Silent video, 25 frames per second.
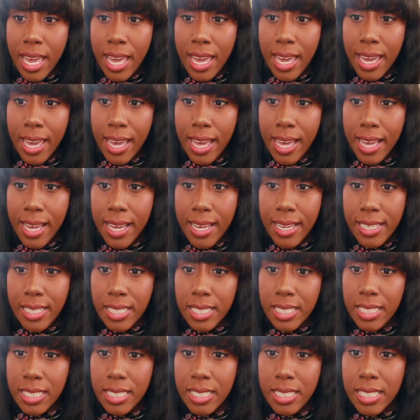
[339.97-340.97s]

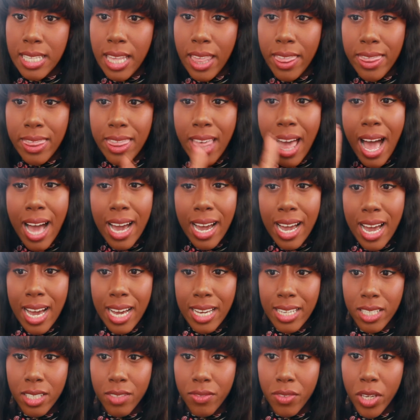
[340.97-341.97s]
and that
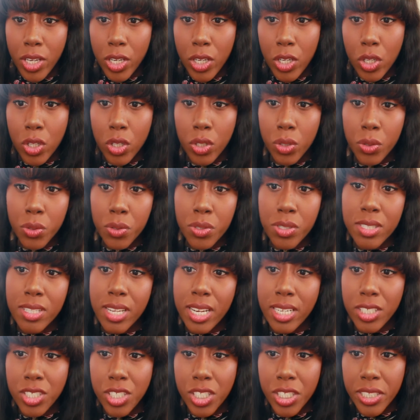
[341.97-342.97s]
kind of includes
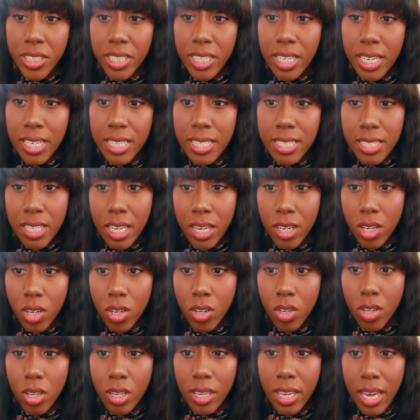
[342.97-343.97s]
Nigeria,
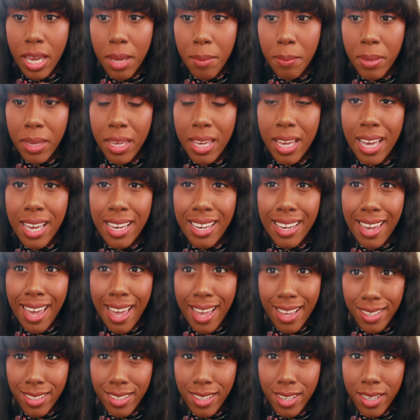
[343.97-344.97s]
Senegal, Gambia, and
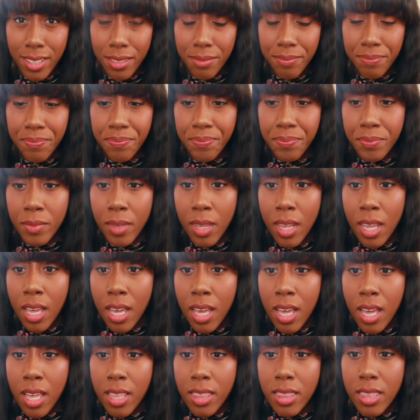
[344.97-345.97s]
Kenya.
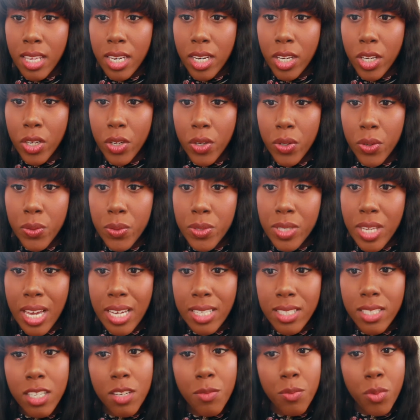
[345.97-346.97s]
Then it goes
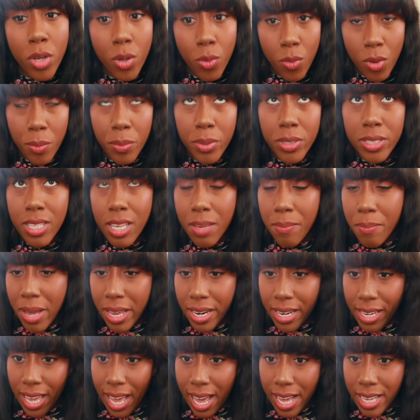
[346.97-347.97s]
18.1%
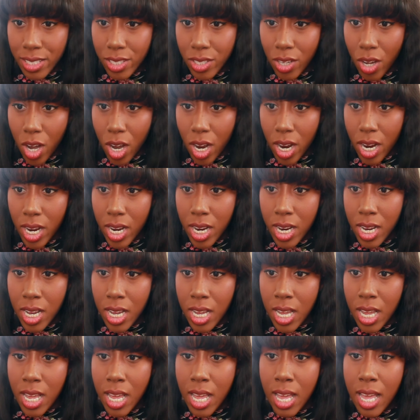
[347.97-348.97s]
Madagascar,
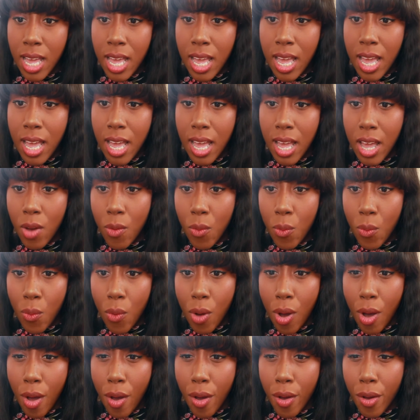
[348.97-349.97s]

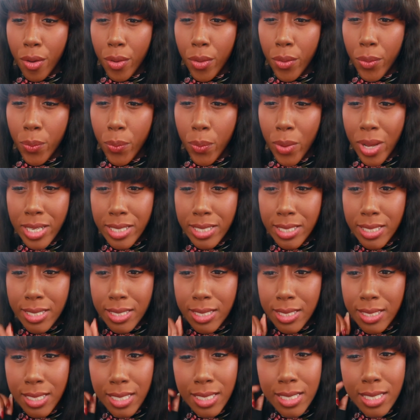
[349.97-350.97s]
uh,
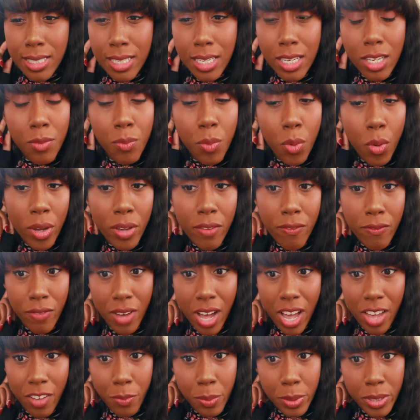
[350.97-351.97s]
West
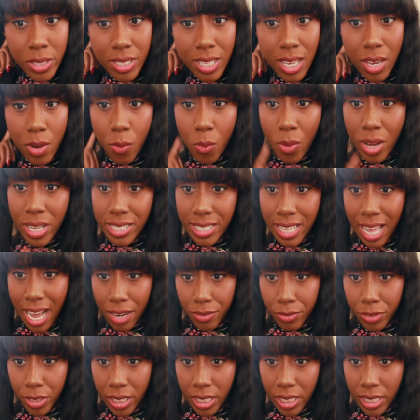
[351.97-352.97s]
16.5% West
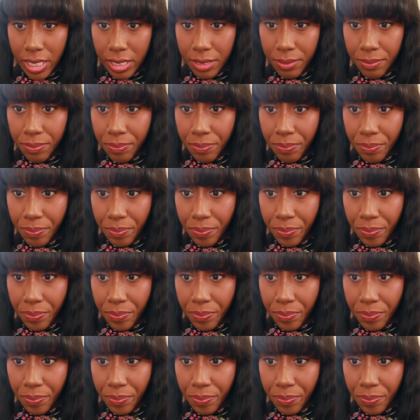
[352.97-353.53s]
African,